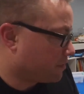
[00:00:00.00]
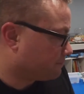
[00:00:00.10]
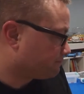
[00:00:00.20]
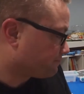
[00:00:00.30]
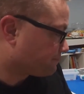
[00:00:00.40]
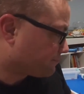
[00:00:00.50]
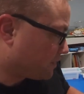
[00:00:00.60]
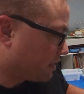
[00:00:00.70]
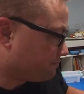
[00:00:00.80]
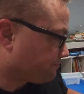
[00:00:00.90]
But
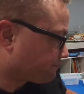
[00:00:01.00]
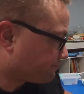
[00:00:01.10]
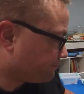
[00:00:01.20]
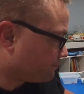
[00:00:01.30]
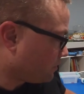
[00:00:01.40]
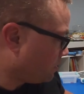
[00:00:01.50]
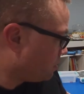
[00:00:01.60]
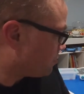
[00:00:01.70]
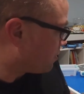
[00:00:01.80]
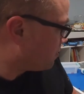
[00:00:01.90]
yeah,
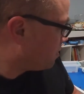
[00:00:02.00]
so